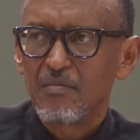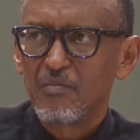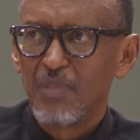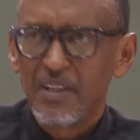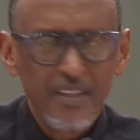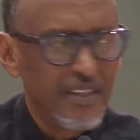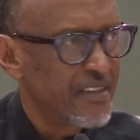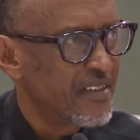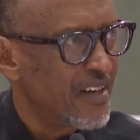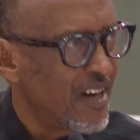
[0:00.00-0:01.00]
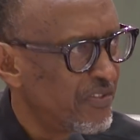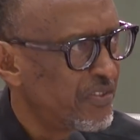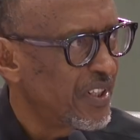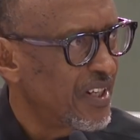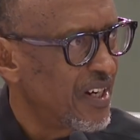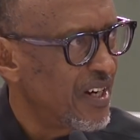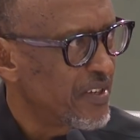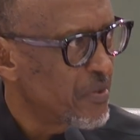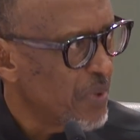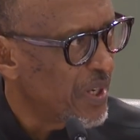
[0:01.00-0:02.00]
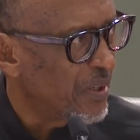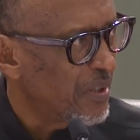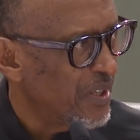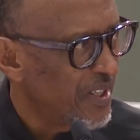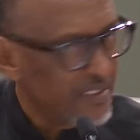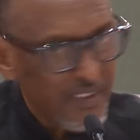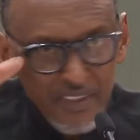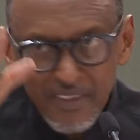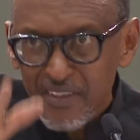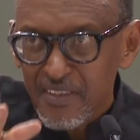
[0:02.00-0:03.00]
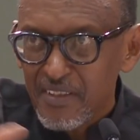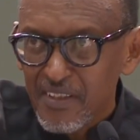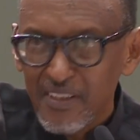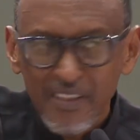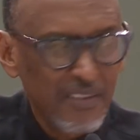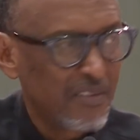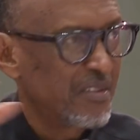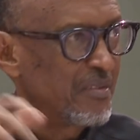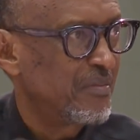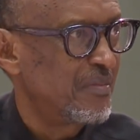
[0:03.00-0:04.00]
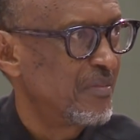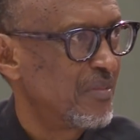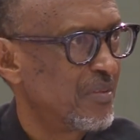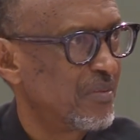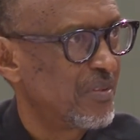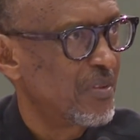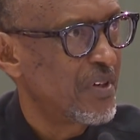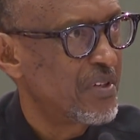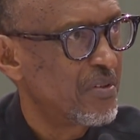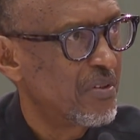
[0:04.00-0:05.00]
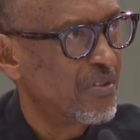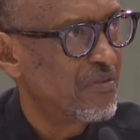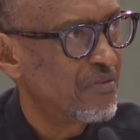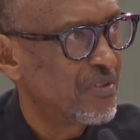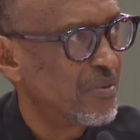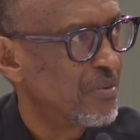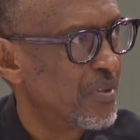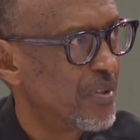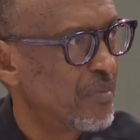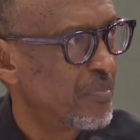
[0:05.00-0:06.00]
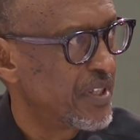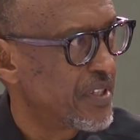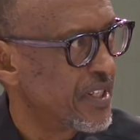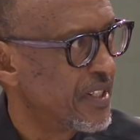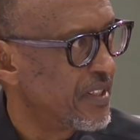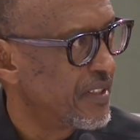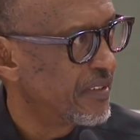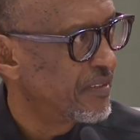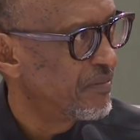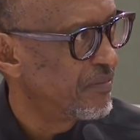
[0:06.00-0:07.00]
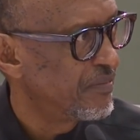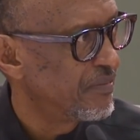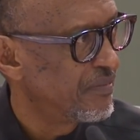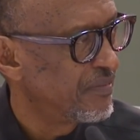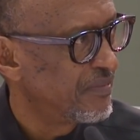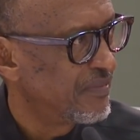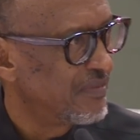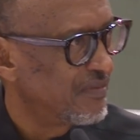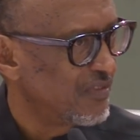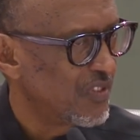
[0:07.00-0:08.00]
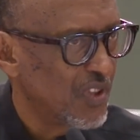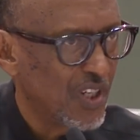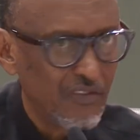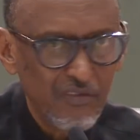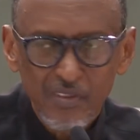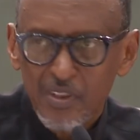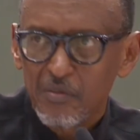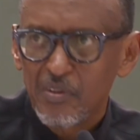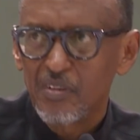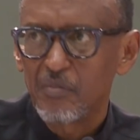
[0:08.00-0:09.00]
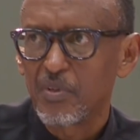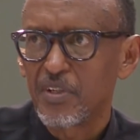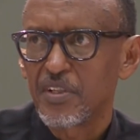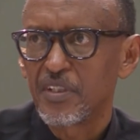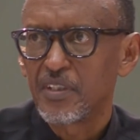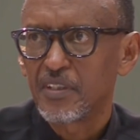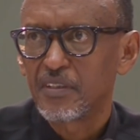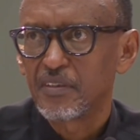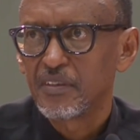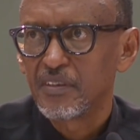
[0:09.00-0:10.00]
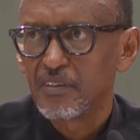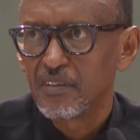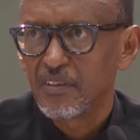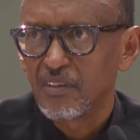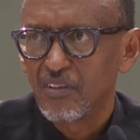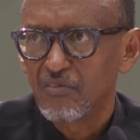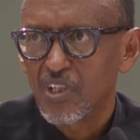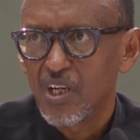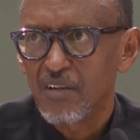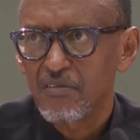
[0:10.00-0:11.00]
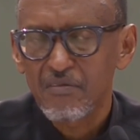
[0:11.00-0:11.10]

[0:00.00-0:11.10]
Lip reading: But there is Africa as well, and this is what all of you represent. You have president of CAF.